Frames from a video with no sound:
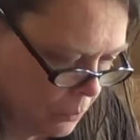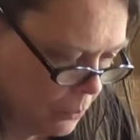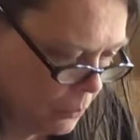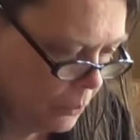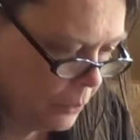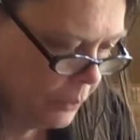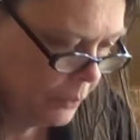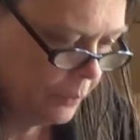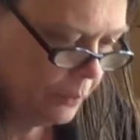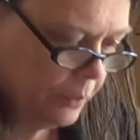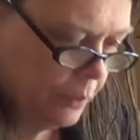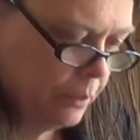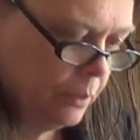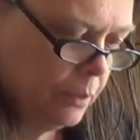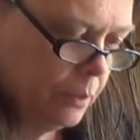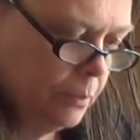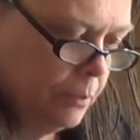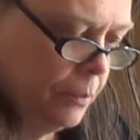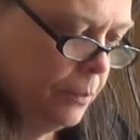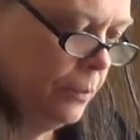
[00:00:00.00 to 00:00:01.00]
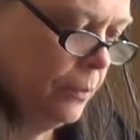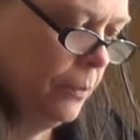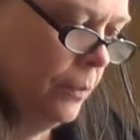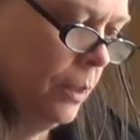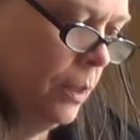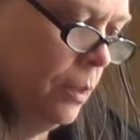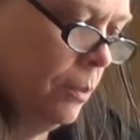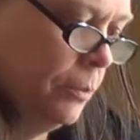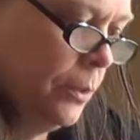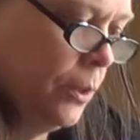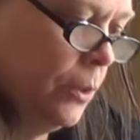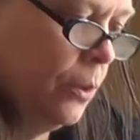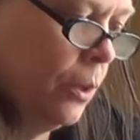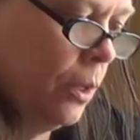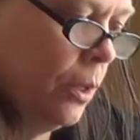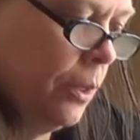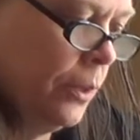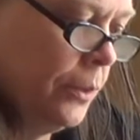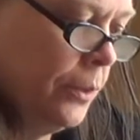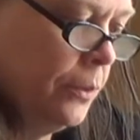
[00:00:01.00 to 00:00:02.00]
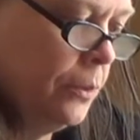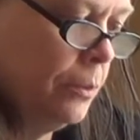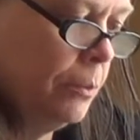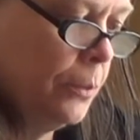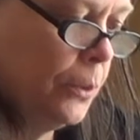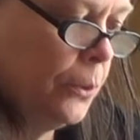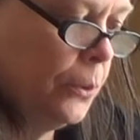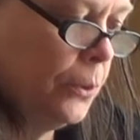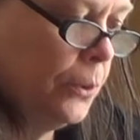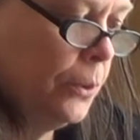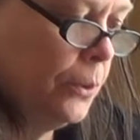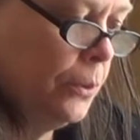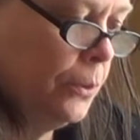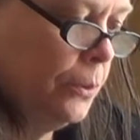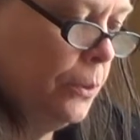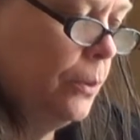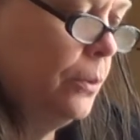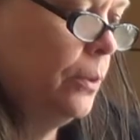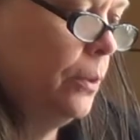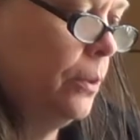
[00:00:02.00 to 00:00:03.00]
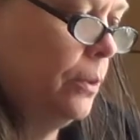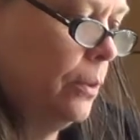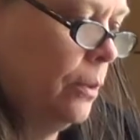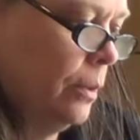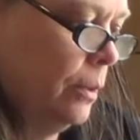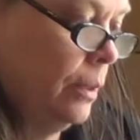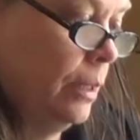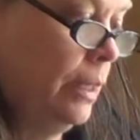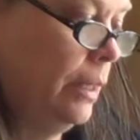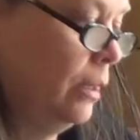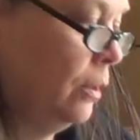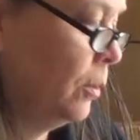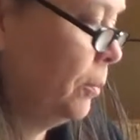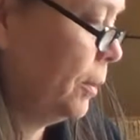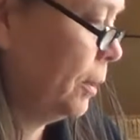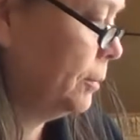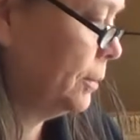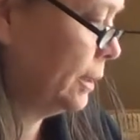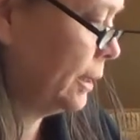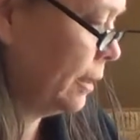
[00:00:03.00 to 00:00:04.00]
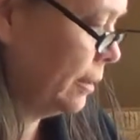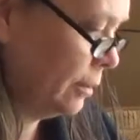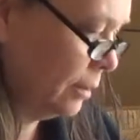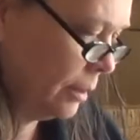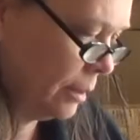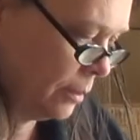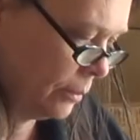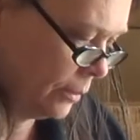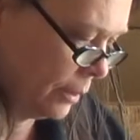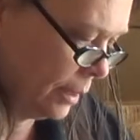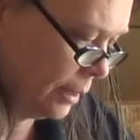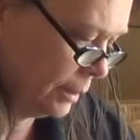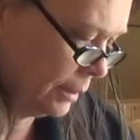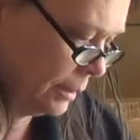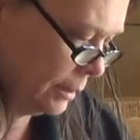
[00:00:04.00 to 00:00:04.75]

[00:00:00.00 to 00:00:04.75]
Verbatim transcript: one of the M-U-R-U, Maru, I hope I'm saying that right,